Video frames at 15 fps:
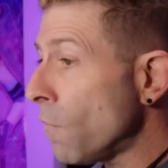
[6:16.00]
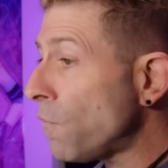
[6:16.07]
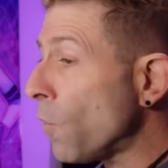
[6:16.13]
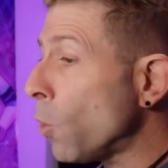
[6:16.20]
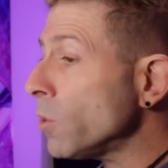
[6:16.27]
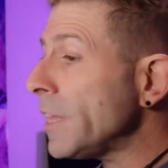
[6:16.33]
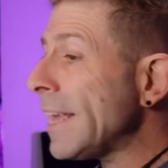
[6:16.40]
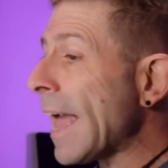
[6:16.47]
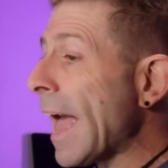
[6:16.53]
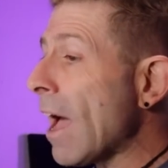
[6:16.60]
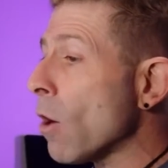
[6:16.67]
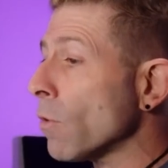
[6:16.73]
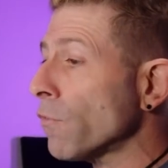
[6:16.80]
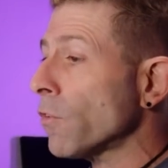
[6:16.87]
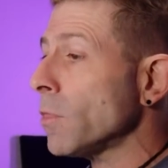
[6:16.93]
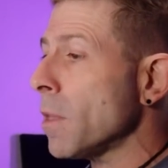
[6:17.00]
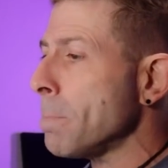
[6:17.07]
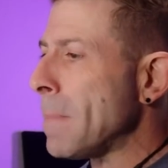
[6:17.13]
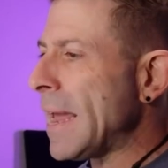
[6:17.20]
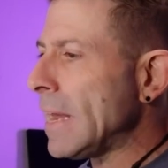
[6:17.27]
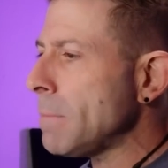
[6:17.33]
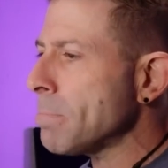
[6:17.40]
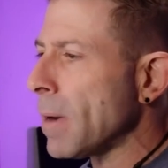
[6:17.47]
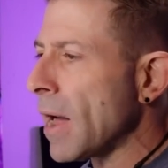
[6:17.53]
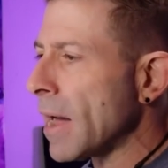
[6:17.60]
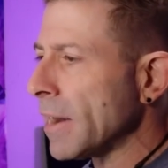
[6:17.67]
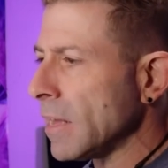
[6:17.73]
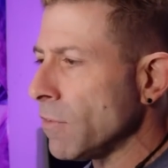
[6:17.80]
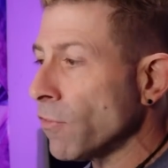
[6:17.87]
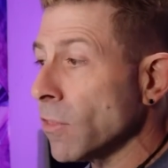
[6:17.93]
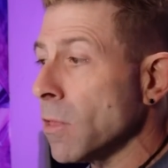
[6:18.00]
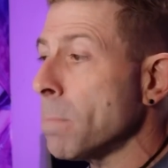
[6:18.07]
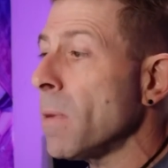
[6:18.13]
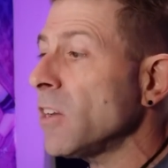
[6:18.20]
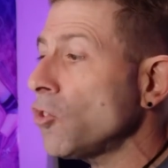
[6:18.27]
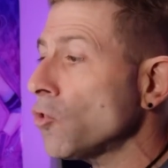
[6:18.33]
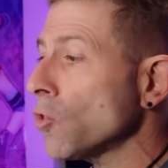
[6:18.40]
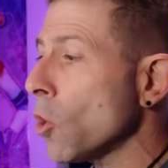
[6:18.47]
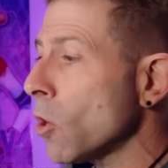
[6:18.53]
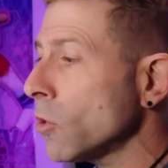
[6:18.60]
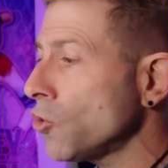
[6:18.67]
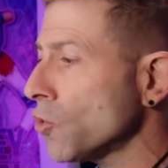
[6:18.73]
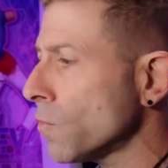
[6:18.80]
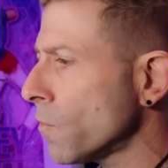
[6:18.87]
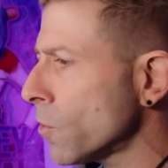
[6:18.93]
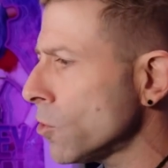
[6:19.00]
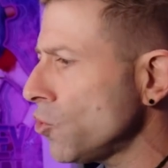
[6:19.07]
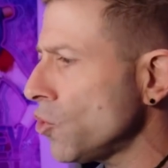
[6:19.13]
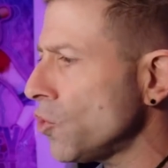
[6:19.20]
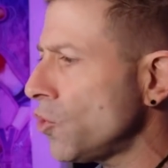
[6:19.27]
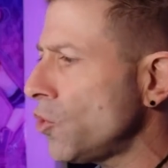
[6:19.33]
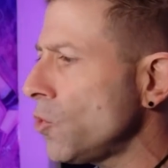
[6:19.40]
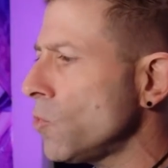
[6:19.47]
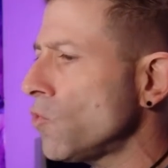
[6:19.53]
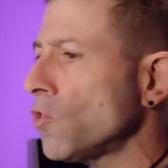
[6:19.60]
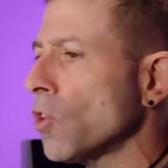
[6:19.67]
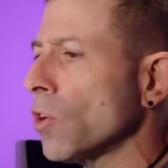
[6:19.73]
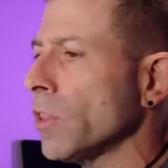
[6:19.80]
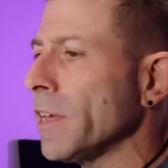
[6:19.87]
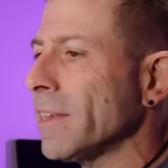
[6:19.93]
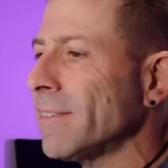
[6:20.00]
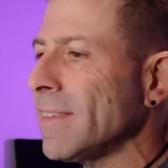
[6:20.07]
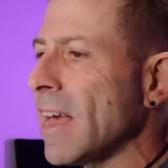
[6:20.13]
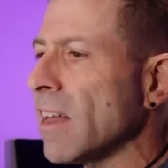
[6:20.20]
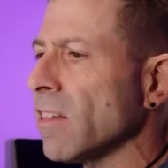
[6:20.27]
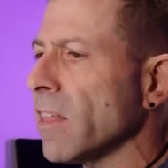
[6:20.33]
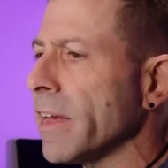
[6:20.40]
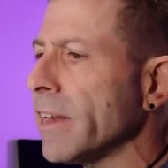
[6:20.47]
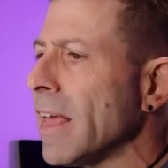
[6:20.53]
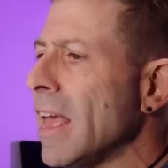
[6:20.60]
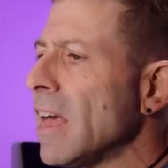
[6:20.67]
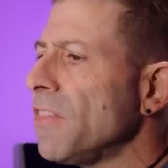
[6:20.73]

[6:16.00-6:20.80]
Folding out from the main body from the much larger version two Starlink satellite,